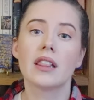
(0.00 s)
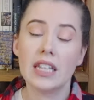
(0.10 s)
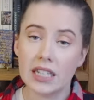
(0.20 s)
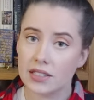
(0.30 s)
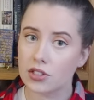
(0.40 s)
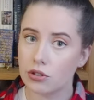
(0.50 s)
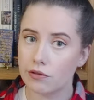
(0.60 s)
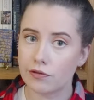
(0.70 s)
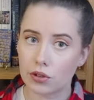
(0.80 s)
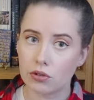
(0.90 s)
These two
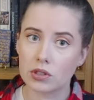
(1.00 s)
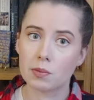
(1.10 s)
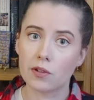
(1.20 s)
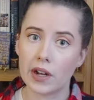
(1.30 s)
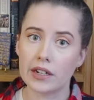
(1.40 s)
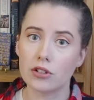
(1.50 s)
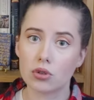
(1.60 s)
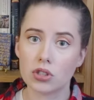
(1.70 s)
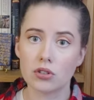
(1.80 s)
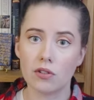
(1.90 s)
foods provide
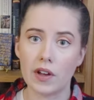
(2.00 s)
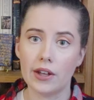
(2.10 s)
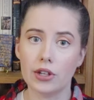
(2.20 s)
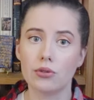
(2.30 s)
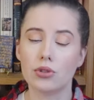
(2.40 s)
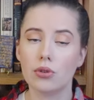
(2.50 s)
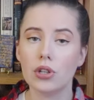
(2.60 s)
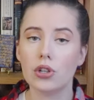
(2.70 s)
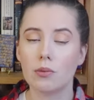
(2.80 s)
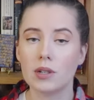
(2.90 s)
nutritional value to
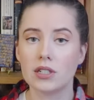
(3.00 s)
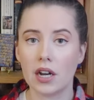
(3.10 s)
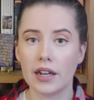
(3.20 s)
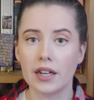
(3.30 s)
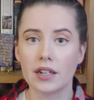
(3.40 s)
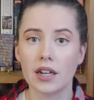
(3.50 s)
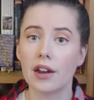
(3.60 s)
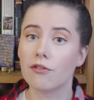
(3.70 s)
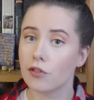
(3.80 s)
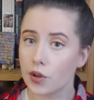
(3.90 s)
the human diet,
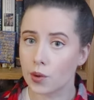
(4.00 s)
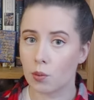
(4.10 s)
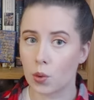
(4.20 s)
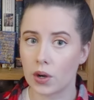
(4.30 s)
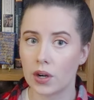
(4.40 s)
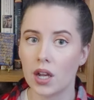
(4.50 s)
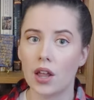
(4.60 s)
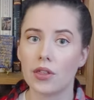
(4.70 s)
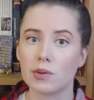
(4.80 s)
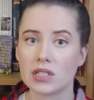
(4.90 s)
and furthermore,
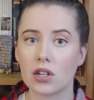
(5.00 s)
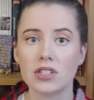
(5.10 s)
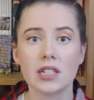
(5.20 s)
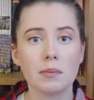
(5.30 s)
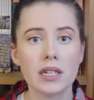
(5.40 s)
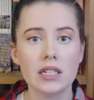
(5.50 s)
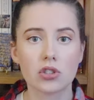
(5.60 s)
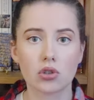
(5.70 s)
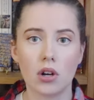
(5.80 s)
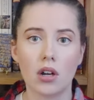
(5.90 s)
the resulting pea
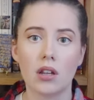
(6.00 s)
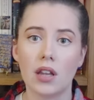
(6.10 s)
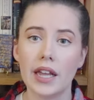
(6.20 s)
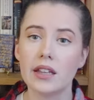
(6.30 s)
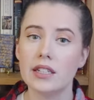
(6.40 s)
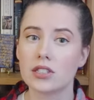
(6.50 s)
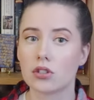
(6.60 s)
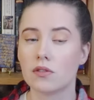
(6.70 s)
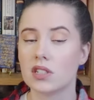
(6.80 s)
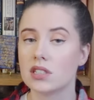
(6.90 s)
straw likely
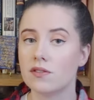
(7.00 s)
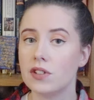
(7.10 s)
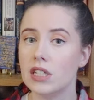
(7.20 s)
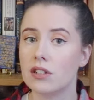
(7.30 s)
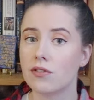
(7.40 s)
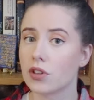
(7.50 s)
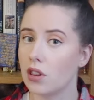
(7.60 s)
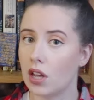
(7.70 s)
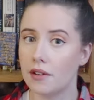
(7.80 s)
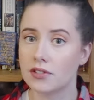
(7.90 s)
served as feed for the
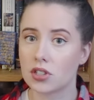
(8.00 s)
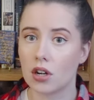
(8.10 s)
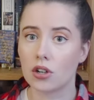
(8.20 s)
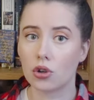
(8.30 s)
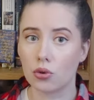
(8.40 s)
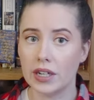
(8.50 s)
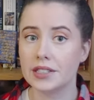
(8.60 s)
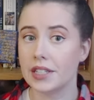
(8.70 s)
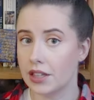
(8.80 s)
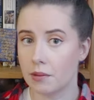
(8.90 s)
livestock
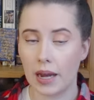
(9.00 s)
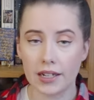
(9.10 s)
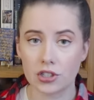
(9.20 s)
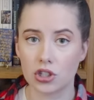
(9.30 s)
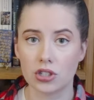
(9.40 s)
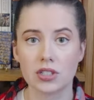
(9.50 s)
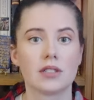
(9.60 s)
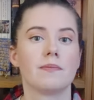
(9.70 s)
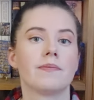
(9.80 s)
grazing in the pastures.